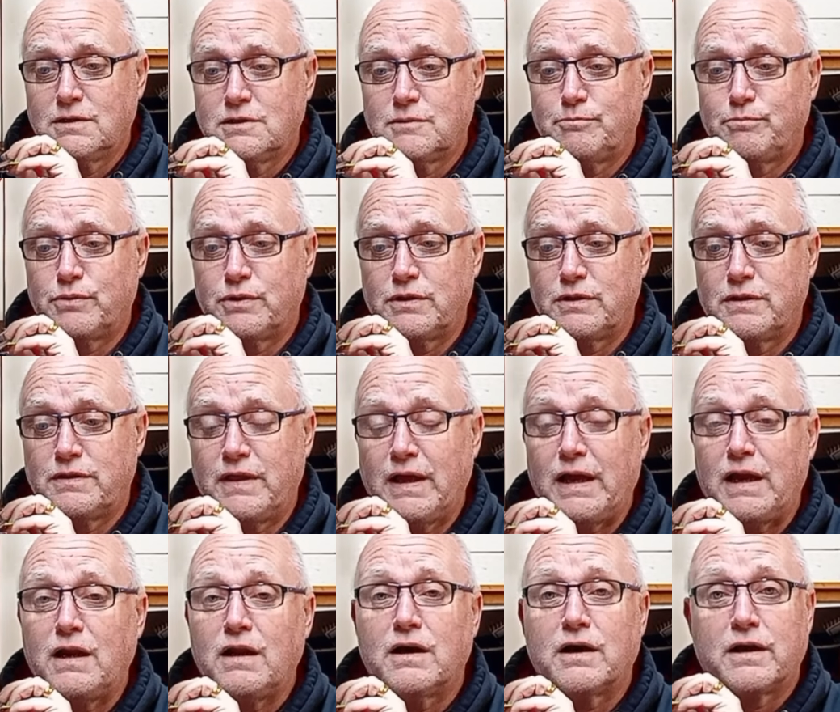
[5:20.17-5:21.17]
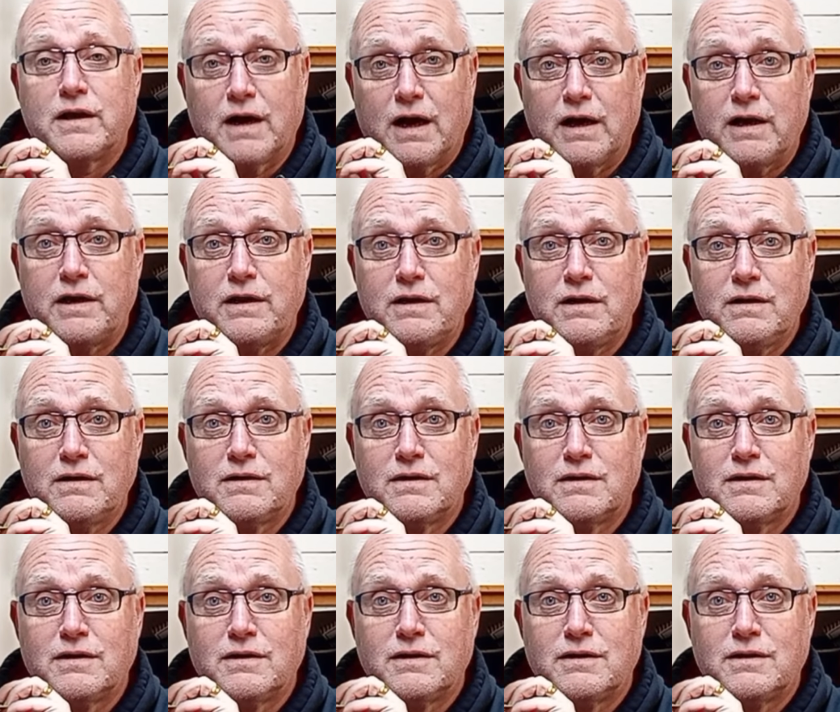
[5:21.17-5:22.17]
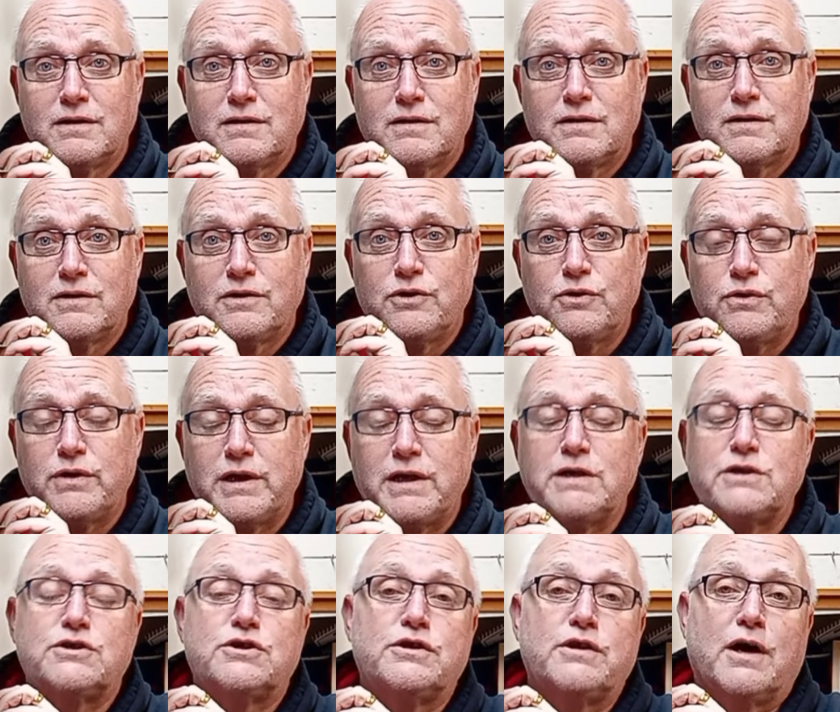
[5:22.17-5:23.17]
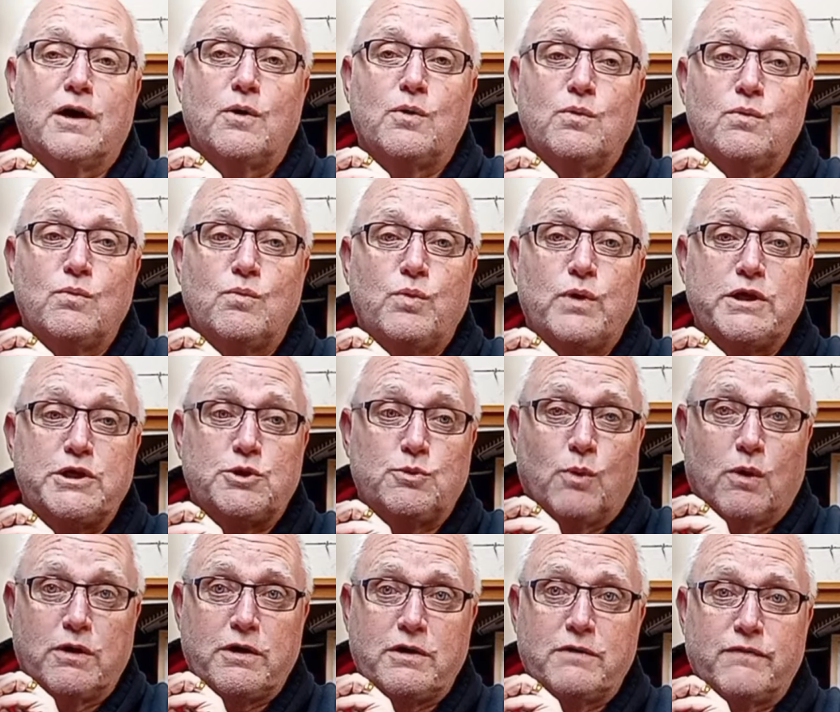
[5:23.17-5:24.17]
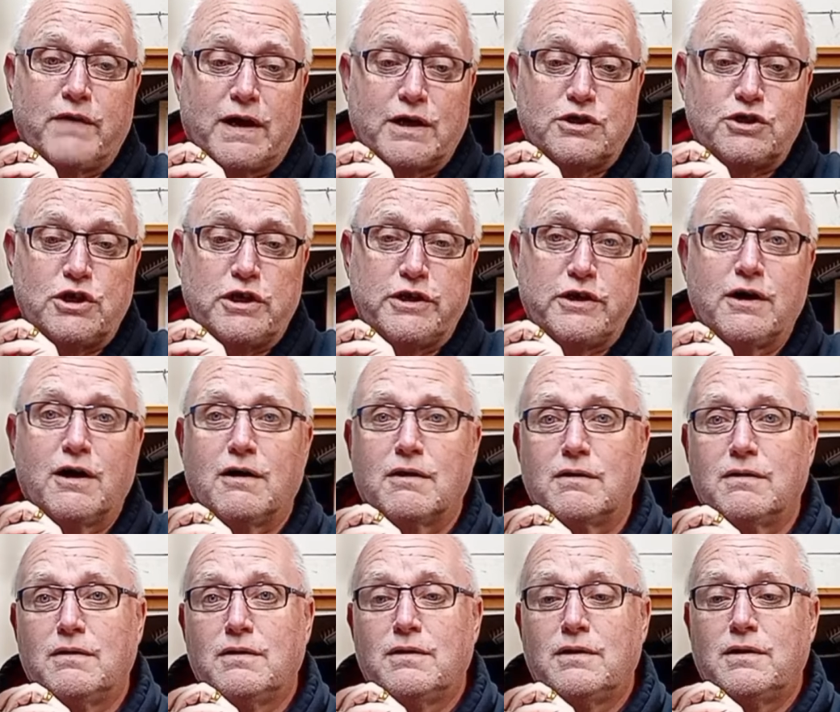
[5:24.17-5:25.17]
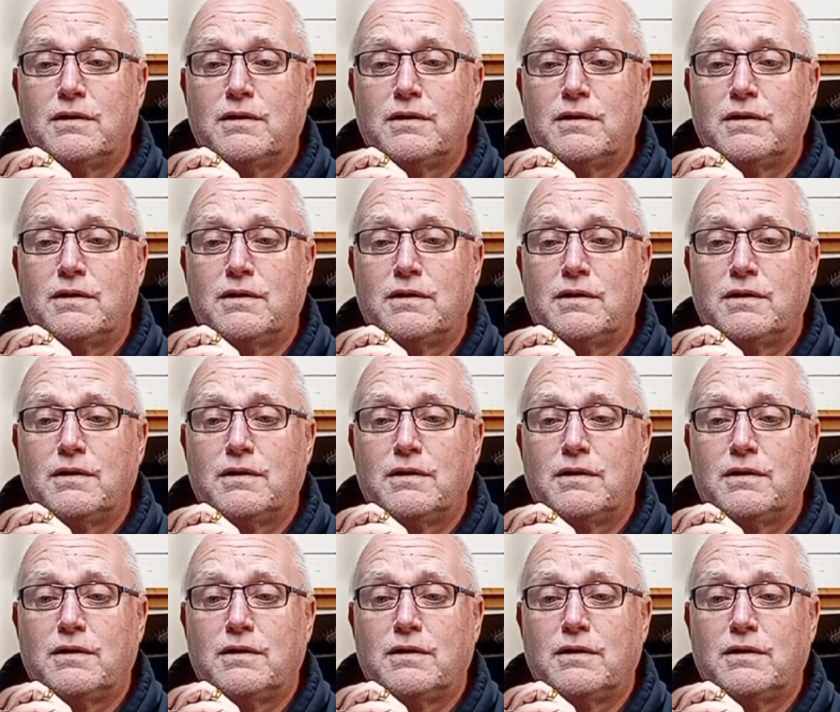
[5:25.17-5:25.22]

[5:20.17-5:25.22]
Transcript: But then again, you need to know which one you've actually got.